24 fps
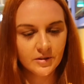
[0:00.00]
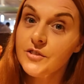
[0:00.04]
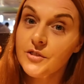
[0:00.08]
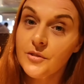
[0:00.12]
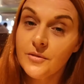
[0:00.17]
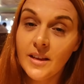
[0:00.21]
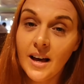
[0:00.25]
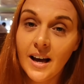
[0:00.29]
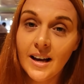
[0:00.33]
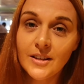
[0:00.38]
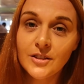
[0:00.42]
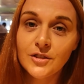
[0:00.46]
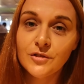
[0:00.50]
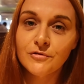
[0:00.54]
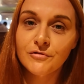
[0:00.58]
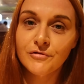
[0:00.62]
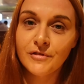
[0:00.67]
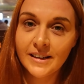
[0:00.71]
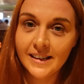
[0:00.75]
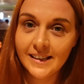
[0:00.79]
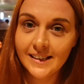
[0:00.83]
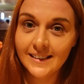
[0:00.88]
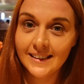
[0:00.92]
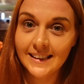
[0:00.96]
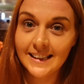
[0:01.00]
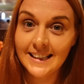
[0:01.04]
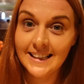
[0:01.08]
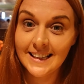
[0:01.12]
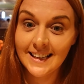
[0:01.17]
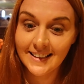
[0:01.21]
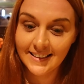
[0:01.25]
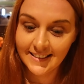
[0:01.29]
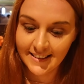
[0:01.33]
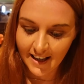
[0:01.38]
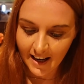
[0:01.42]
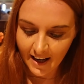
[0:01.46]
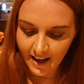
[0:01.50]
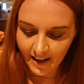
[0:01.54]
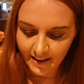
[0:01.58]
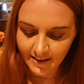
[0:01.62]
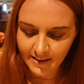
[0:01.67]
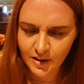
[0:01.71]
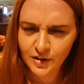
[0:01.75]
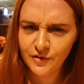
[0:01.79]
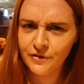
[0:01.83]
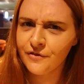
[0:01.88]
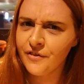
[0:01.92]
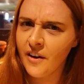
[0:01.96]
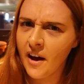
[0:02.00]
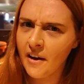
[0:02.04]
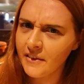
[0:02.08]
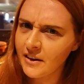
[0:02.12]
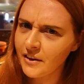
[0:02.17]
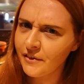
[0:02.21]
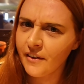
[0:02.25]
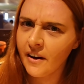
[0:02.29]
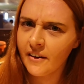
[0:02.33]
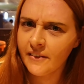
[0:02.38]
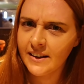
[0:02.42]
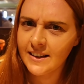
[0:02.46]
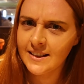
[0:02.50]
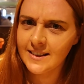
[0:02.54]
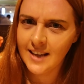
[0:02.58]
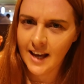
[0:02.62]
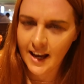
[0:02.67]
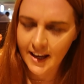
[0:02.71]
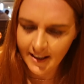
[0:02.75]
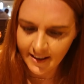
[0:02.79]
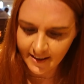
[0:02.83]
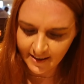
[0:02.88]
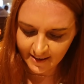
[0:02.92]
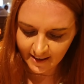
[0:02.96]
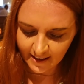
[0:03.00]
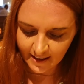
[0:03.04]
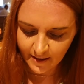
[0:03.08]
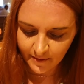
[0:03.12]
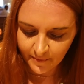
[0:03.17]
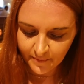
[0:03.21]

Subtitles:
So that is really nice. It's very, very tasty.